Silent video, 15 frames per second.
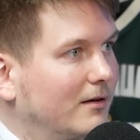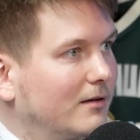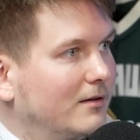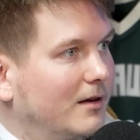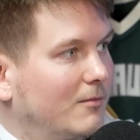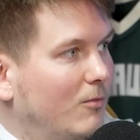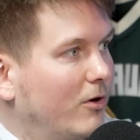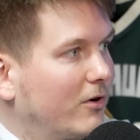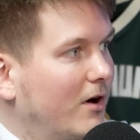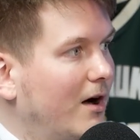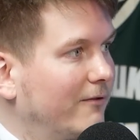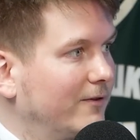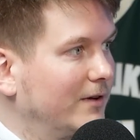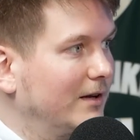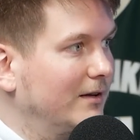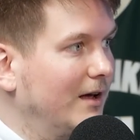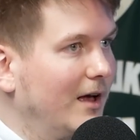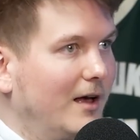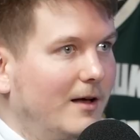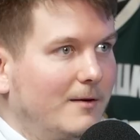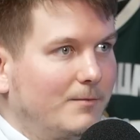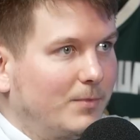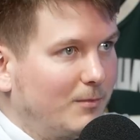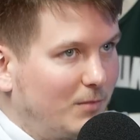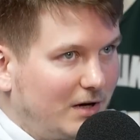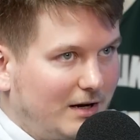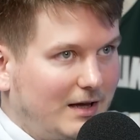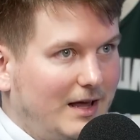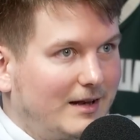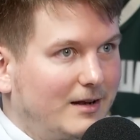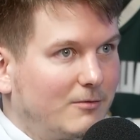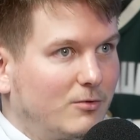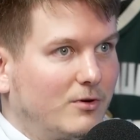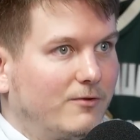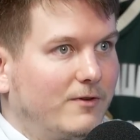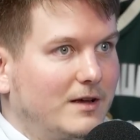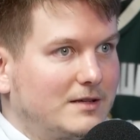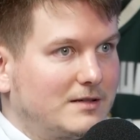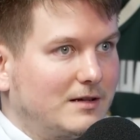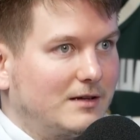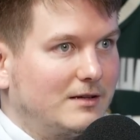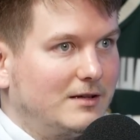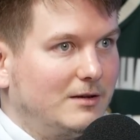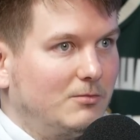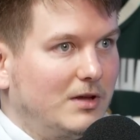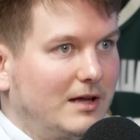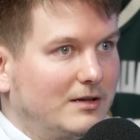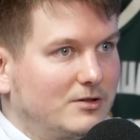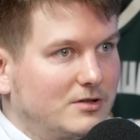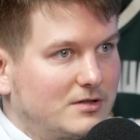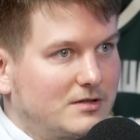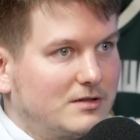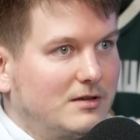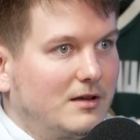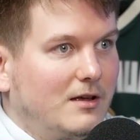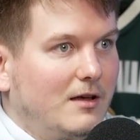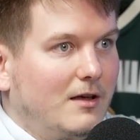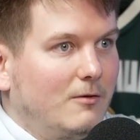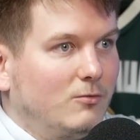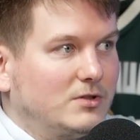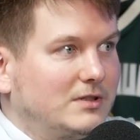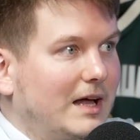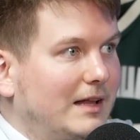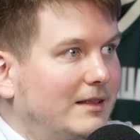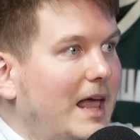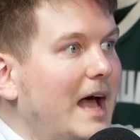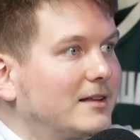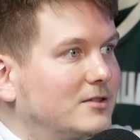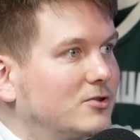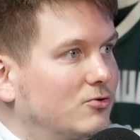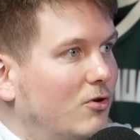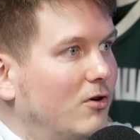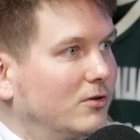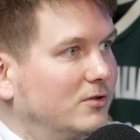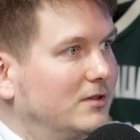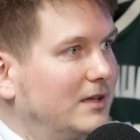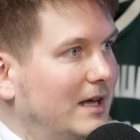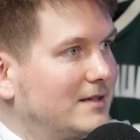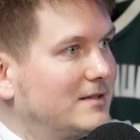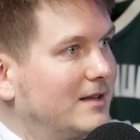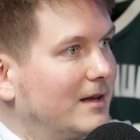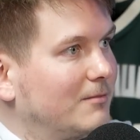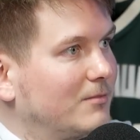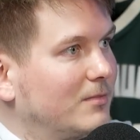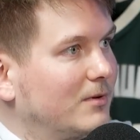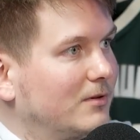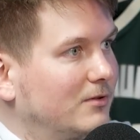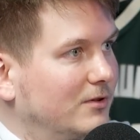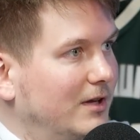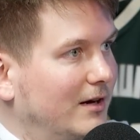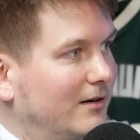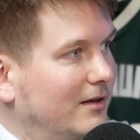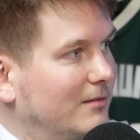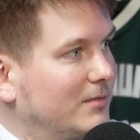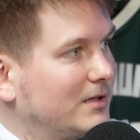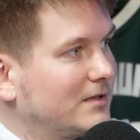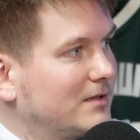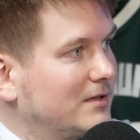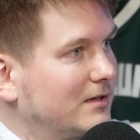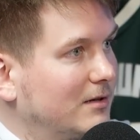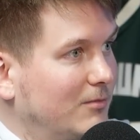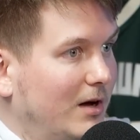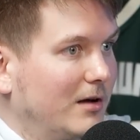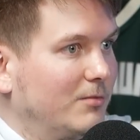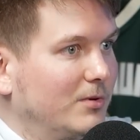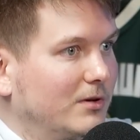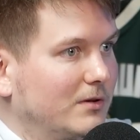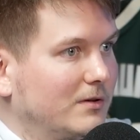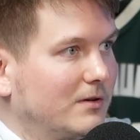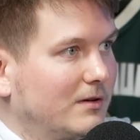They're more confident. But again, they were facing a team that just was not that strong to test them to their limits, in my opinion.